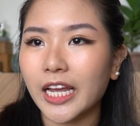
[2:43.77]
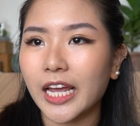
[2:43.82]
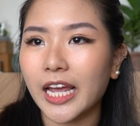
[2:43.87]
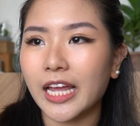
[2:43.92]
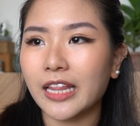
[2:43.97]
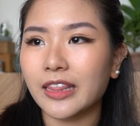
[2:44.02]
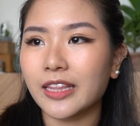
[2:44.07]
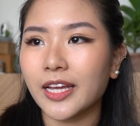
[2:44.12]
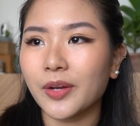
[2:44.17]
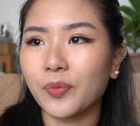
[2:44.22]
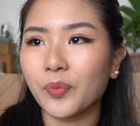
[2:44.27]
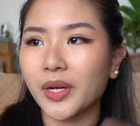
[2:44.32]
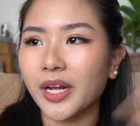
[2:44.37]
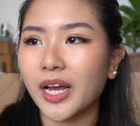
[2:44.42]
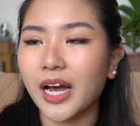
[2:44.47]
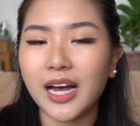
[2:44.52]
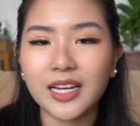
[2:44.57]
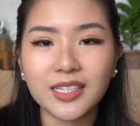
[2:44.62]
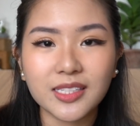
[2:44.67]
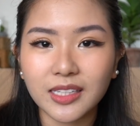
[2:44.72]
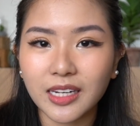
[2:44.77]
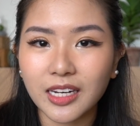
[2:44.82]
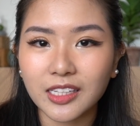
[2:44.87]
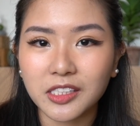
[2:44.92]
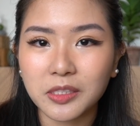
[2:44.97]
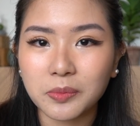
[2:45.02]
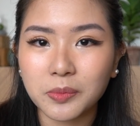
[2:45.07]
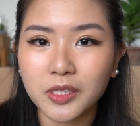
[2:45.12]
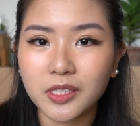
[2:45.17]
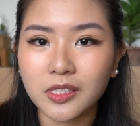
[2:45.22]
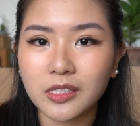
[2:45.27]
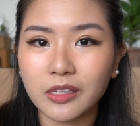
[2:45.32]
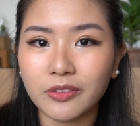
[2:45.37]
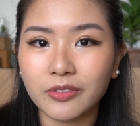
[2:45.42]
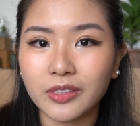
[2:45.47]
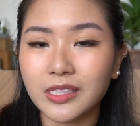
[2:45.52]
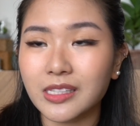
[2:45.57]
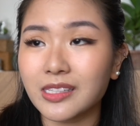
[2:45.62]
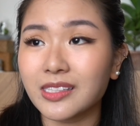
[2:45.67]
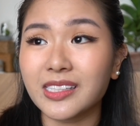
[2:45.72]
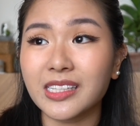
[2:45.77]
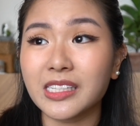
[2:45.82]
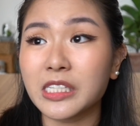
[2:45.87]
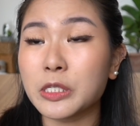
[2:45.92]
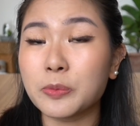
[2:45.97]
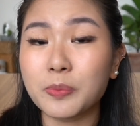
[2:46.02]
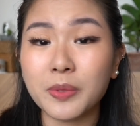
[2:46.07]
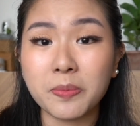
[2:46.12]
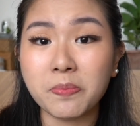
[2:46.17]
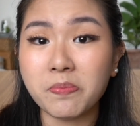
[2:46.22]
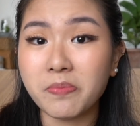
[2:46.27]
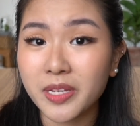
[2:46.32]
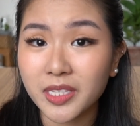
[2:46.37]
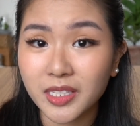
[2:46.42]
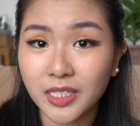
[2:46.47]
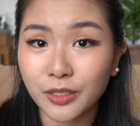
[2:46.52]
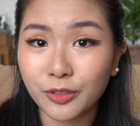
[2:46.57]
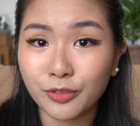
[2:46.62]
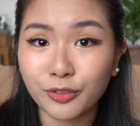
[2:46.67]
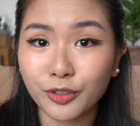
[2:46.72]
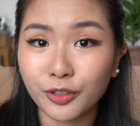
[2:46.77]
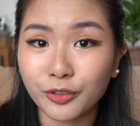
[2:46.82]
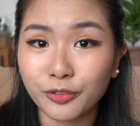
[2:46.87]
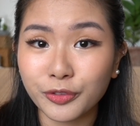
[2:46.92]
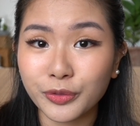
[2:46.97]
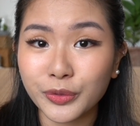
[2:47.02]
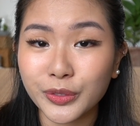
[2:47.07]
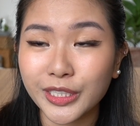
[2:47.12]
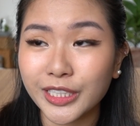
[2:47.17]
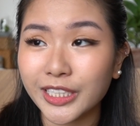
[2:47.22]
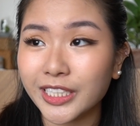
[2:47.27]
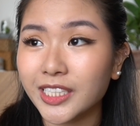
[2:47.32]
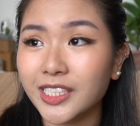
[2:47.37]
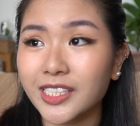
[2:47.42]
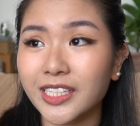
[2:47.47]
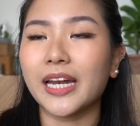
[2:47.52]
And then when I asked the customer service, it says it's been missing for a few days.